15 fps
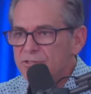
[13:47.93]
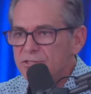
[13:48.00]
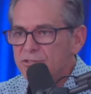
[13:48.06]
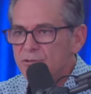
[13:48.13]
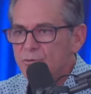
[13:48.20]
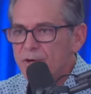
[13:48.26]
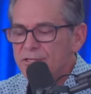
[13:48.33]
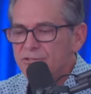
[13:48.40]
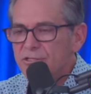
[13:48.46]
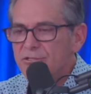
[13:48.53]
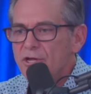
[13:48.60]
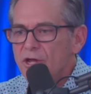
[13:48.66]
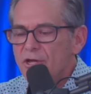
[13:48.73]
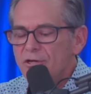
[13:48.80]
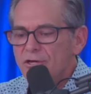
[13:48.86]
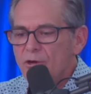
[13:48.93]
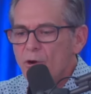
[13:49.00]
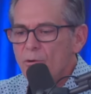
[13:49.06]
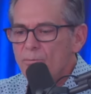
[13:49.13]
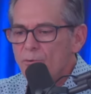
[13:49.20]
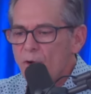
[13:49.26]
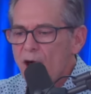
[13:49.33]
situation. You
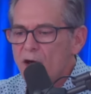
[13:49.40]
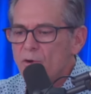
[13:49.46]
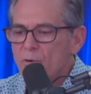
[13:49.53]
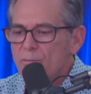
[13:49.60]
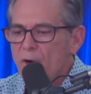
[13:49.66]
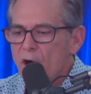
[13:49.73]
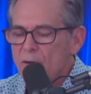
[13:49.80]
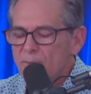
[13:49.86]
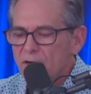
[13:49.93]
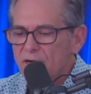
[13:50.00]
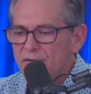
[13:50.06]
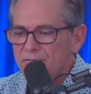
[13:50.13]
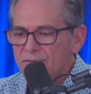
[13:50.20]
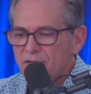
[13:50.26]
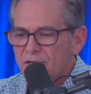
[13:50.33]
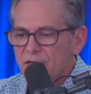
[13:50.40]
know, Barack Obama,